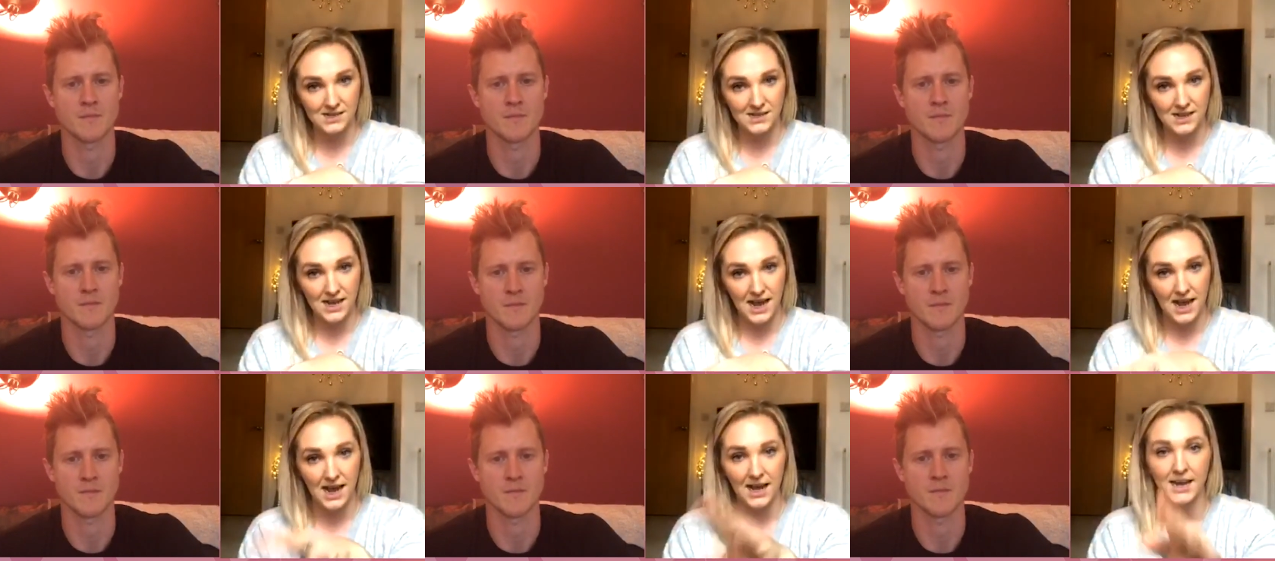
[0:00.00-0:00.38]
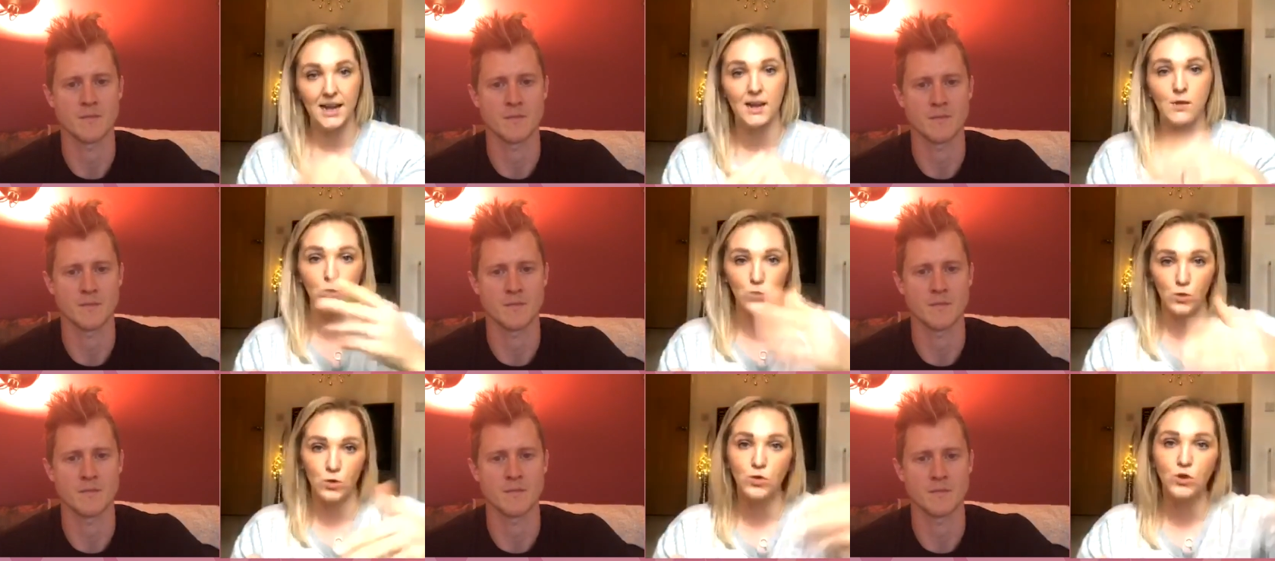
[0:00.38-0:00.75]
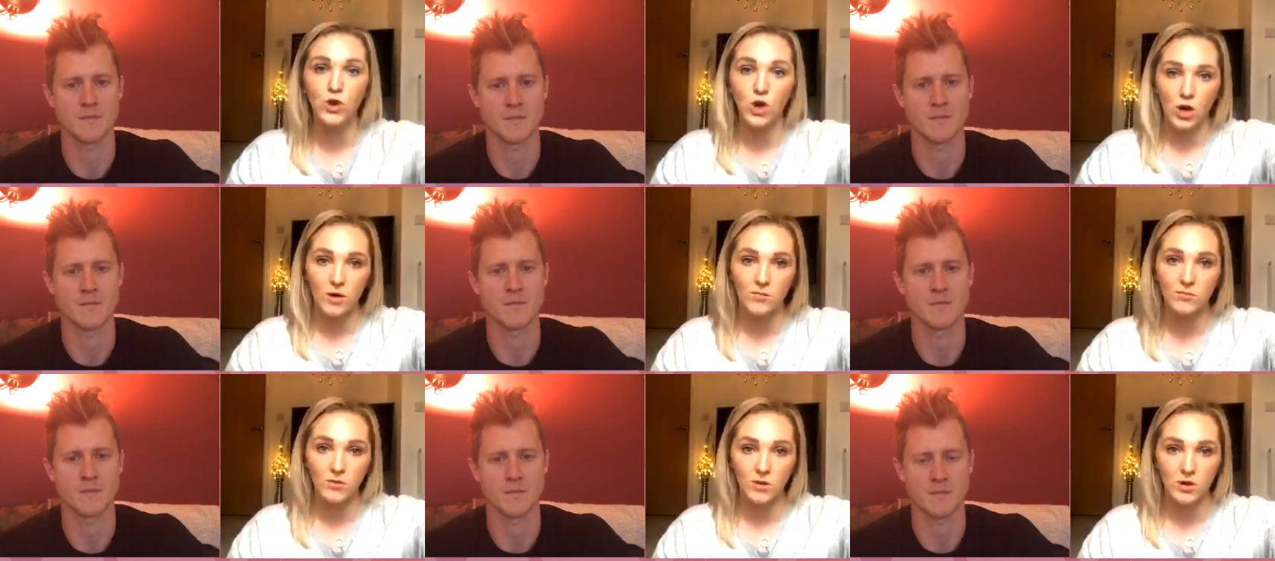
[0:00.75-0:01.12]
Speaker 1: and it will
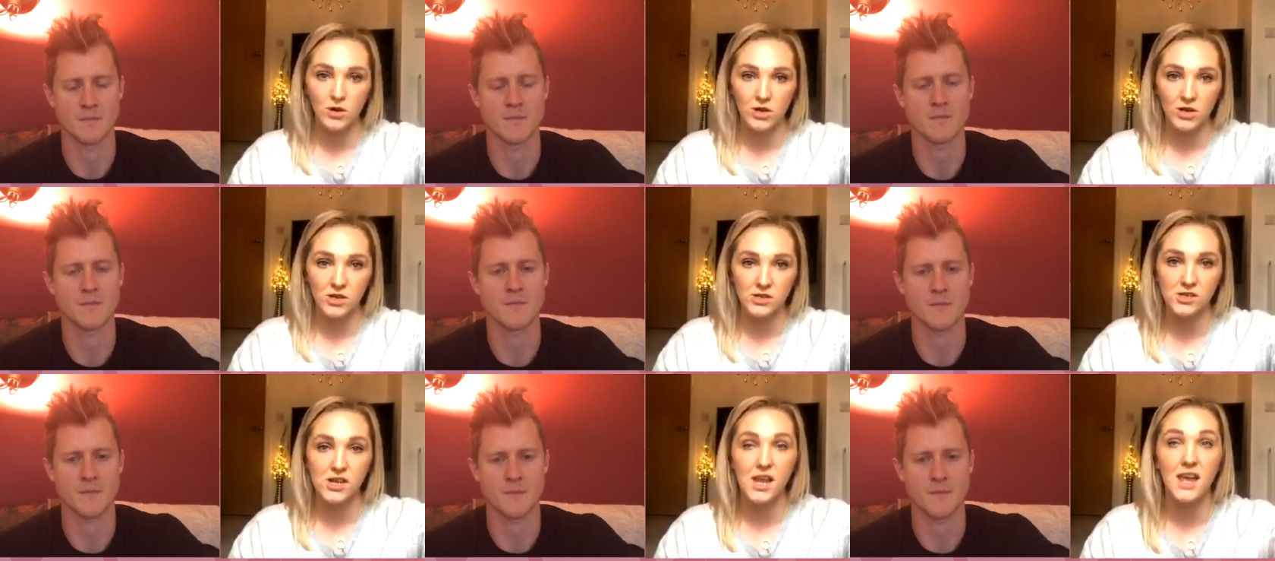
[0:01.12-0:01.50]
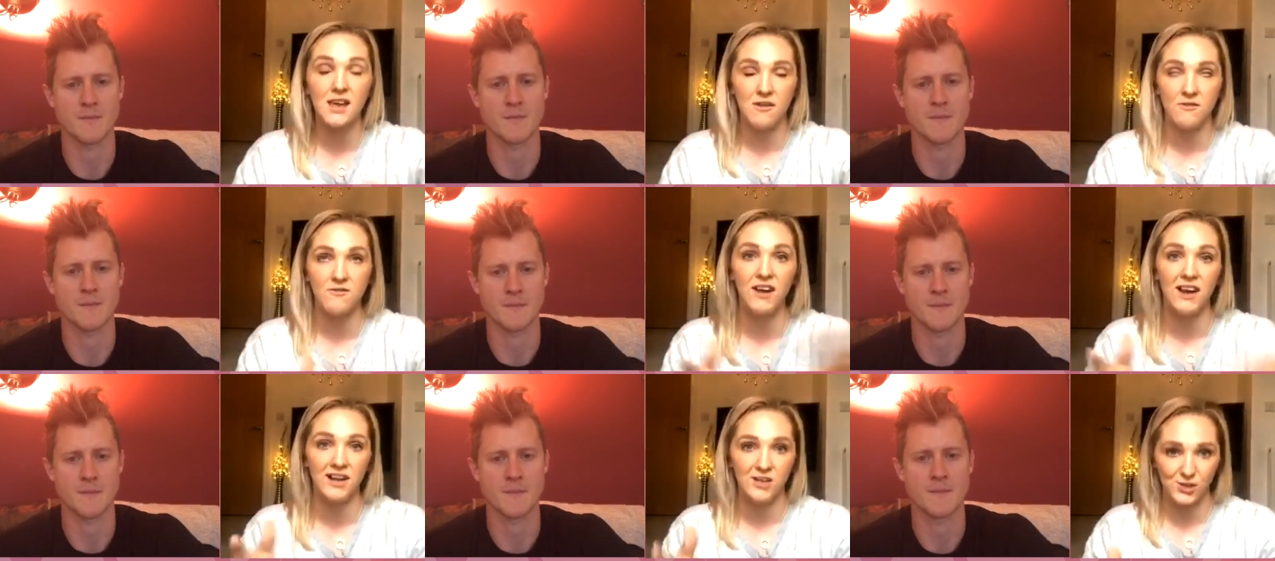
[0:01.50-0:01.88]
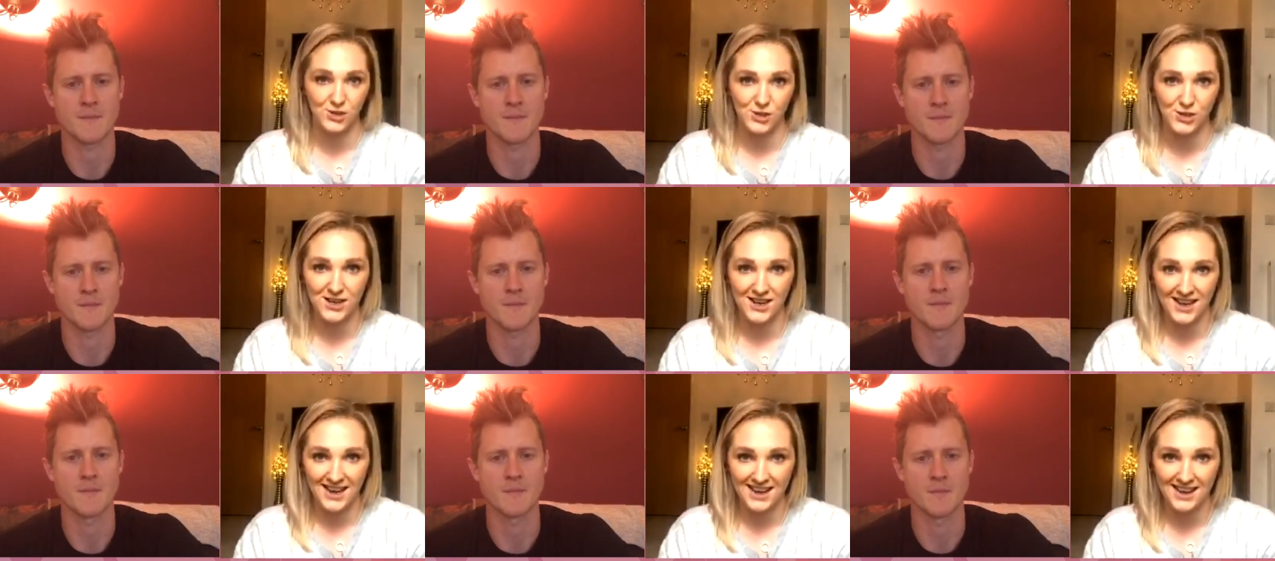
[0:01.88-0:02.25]
come good
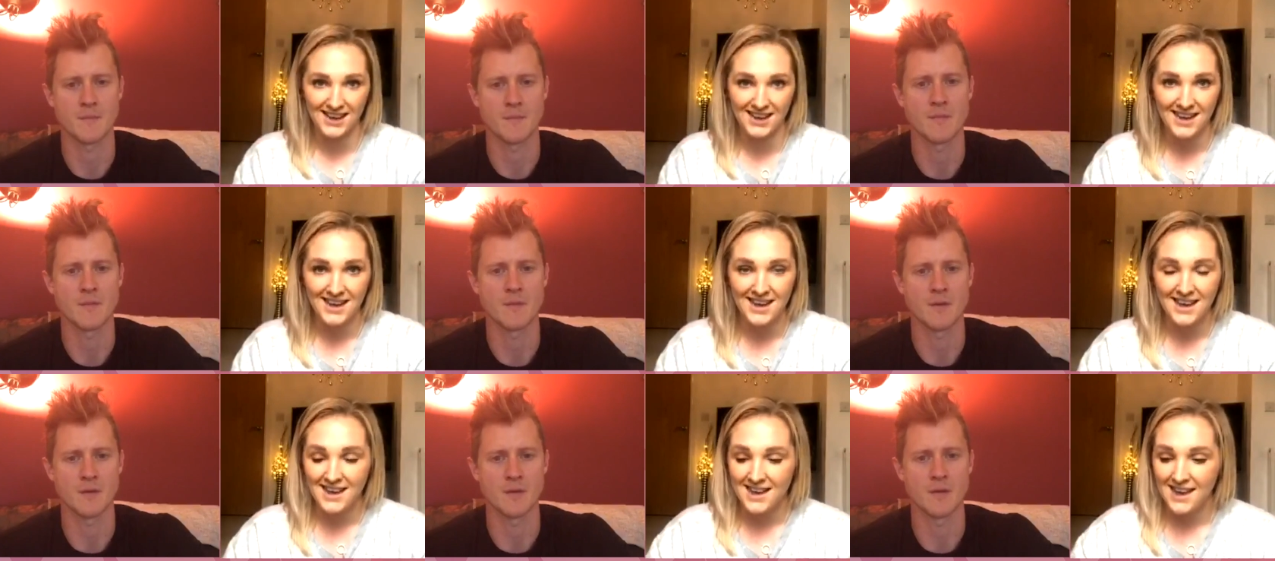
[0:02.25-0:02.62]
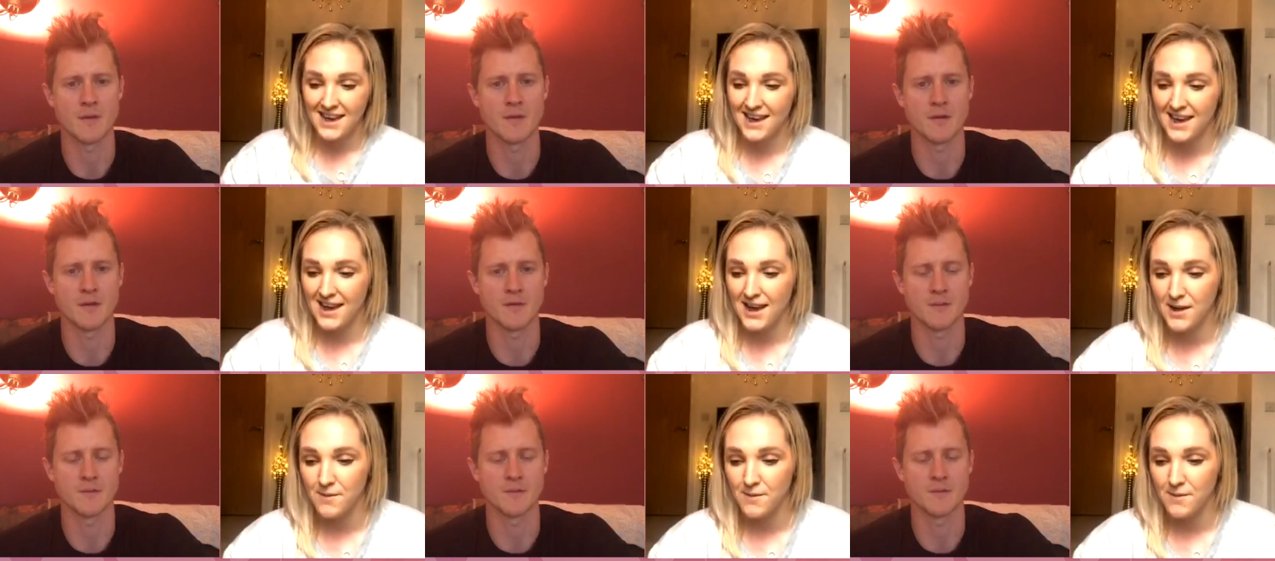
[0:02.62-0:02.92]
eventually yeah.